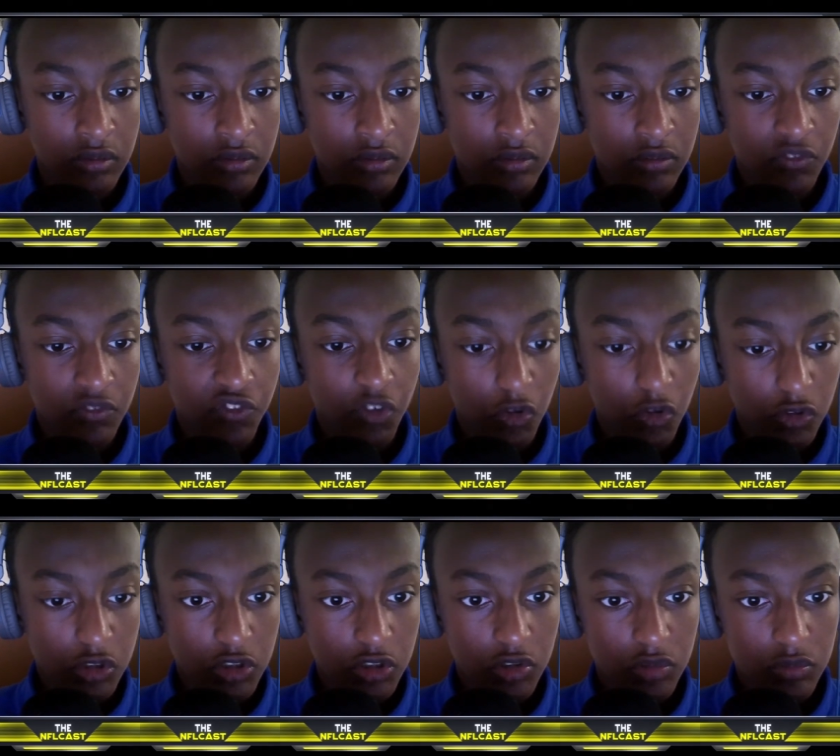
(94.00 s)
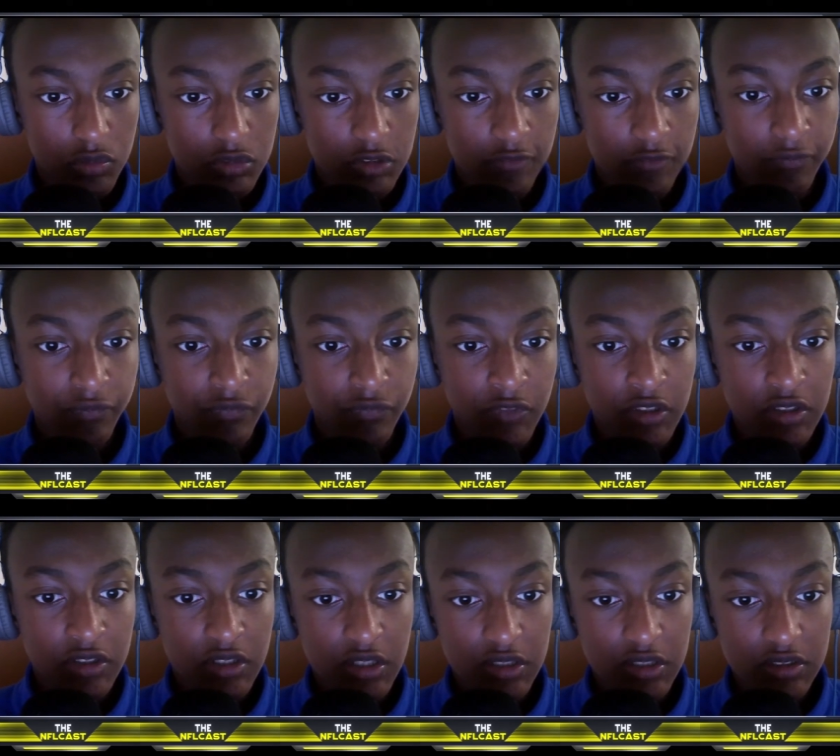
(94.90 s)
full terms.
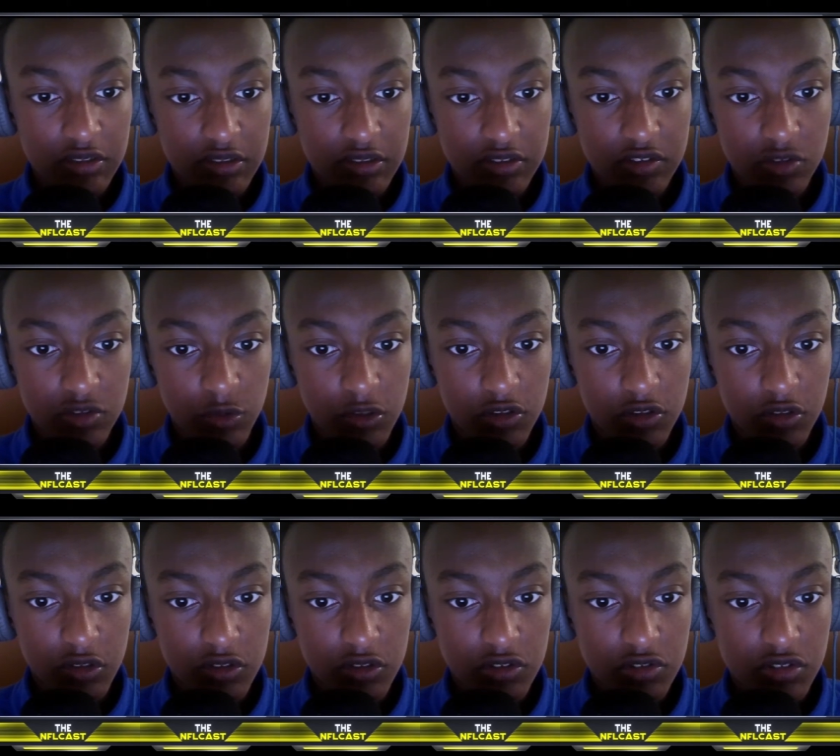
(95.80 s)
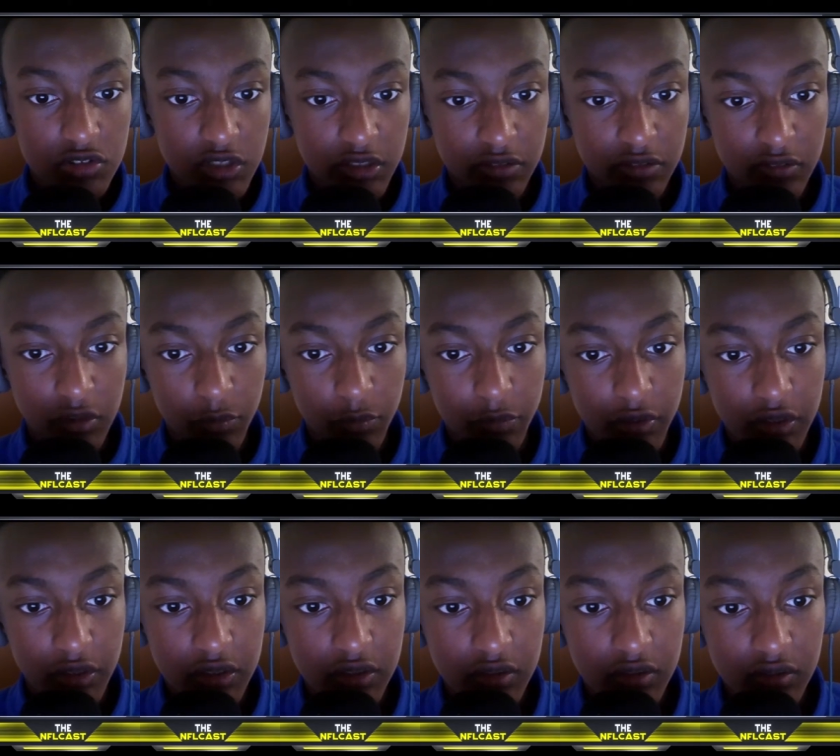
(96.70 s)
A 2022 second round
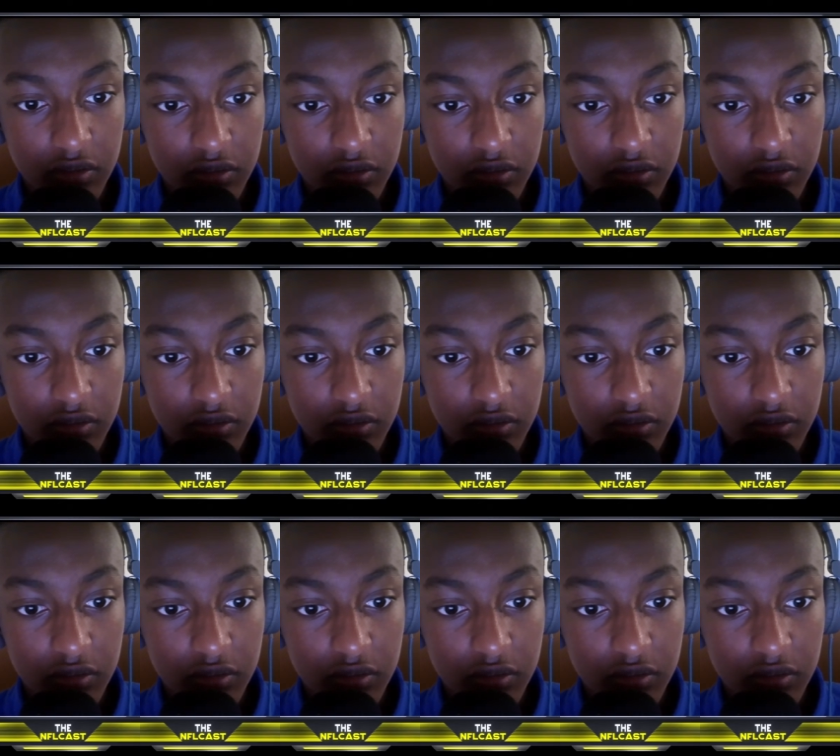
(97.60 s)
pick,